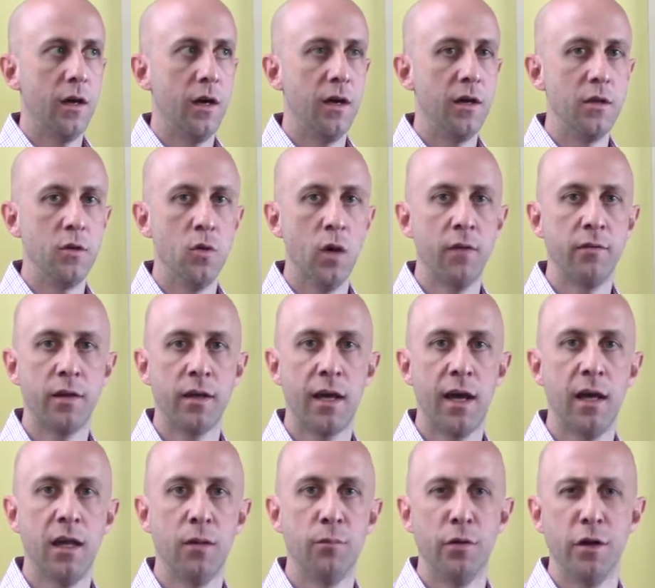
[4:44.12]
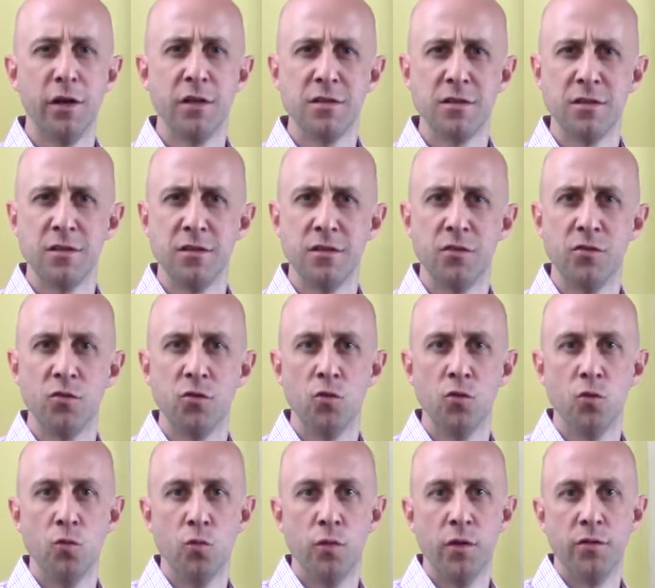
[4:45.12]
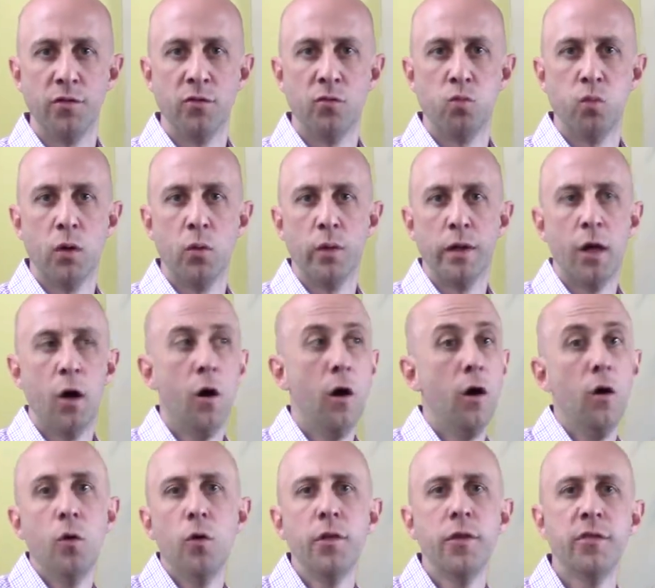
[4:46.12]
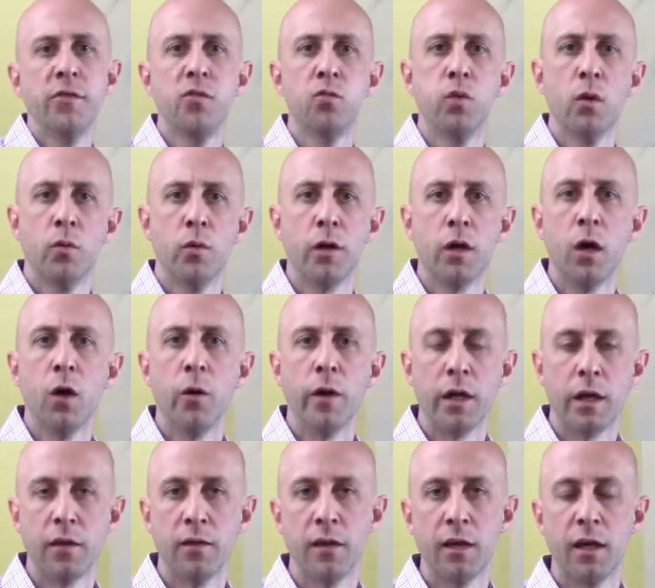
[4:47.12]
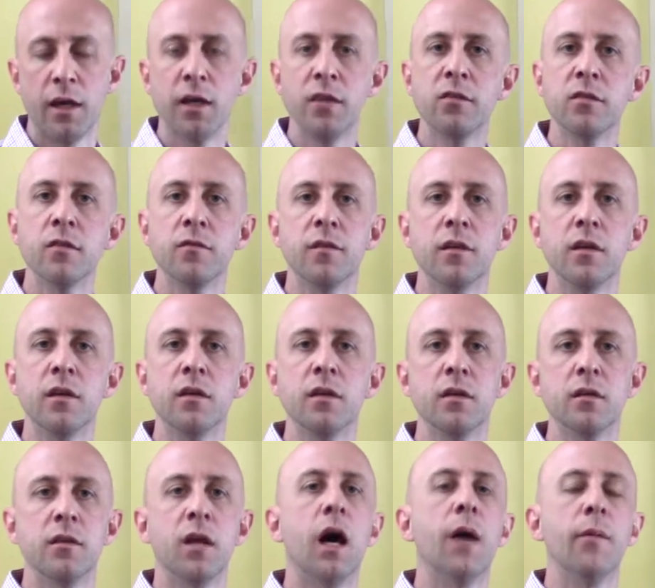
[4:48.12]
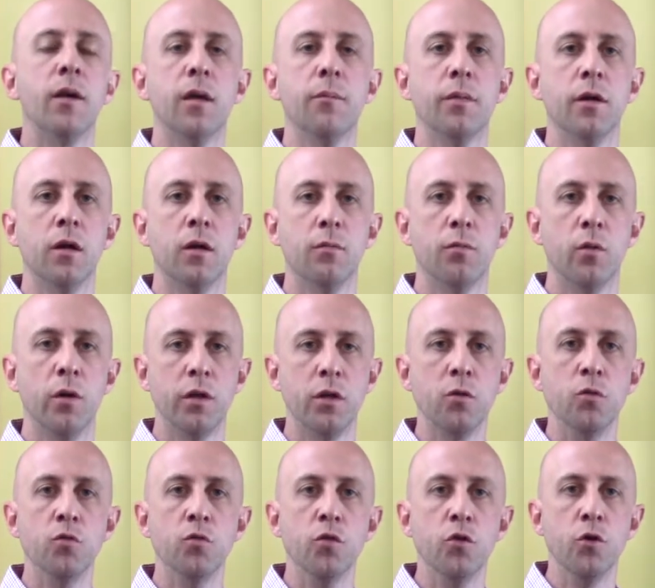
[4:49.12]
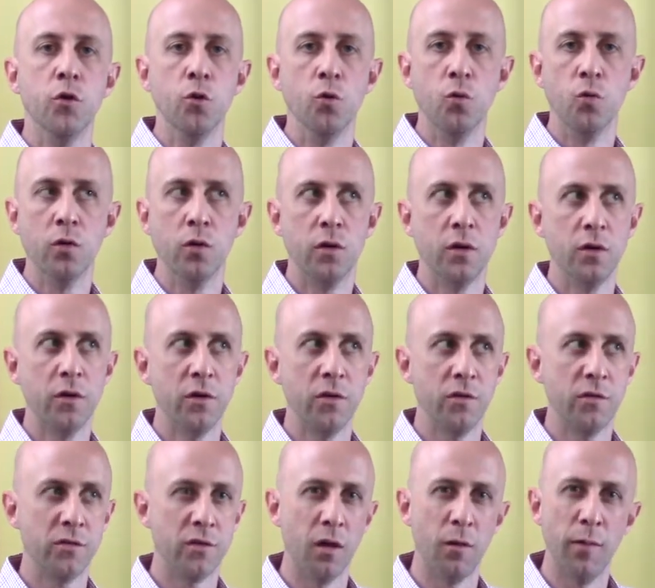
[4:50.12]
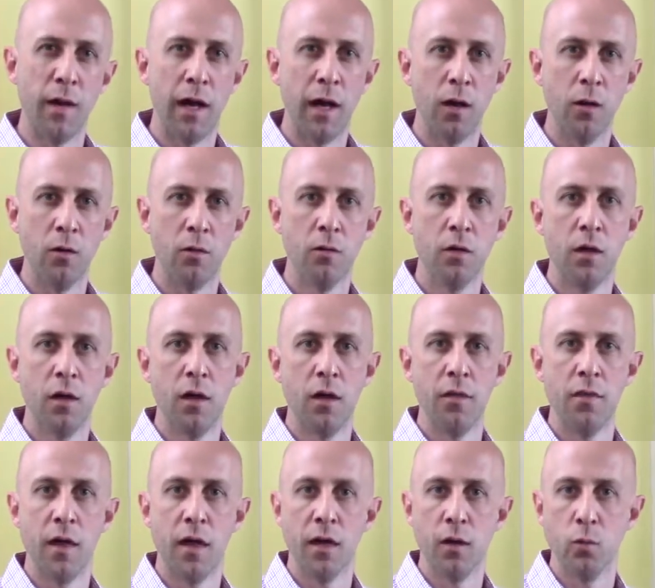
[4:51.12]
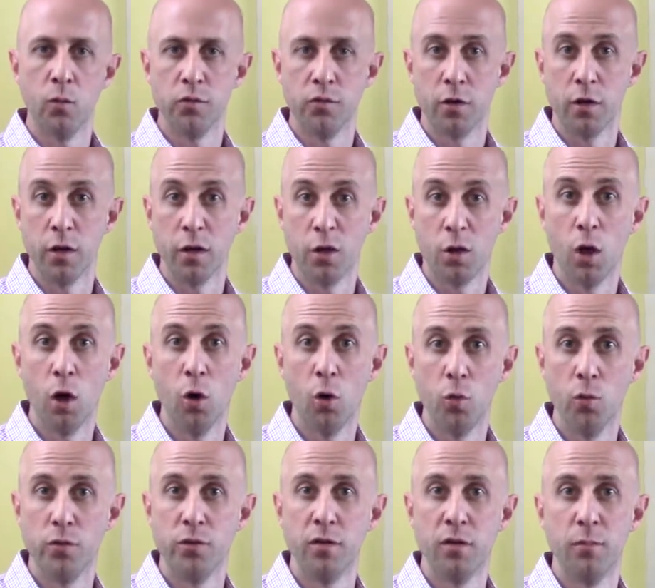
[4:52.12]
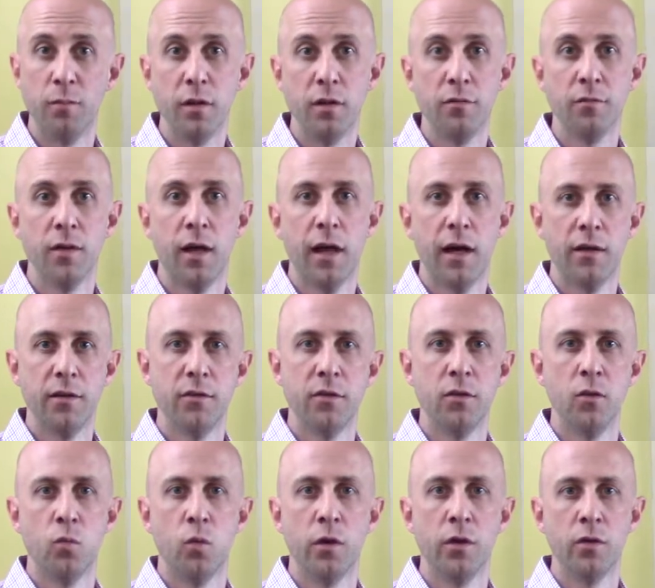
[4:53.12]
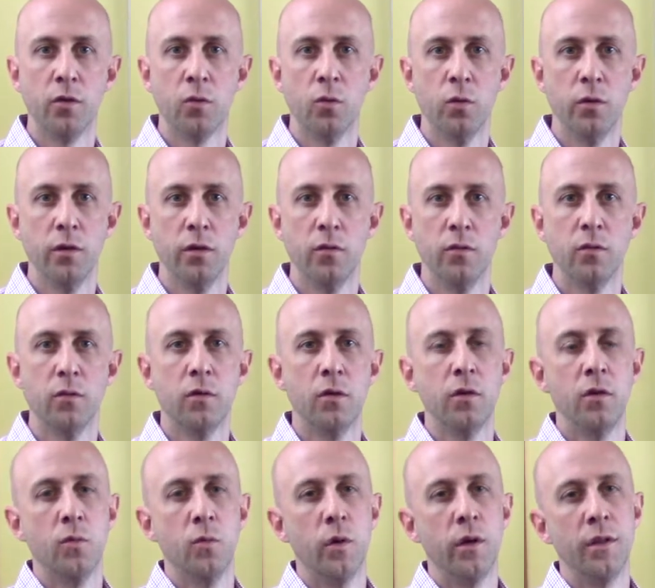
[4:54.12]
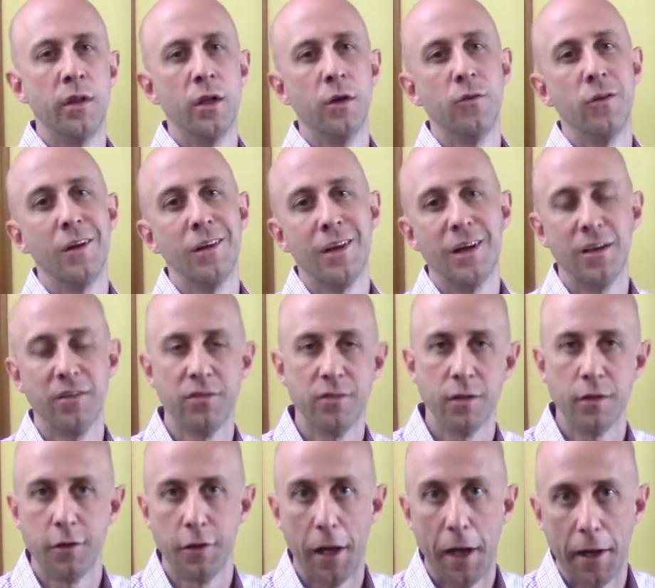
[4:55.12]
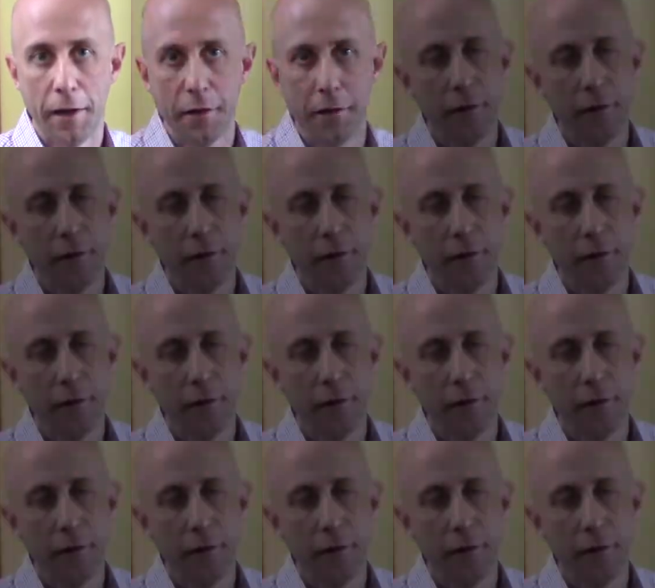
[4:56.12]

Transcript: you have a calibration to this is where we are or this is where we're going. In the case of the dominant pedal point, you knew somehow that it was going to go to the B flat, to the 1 chord, whether you realized it or not.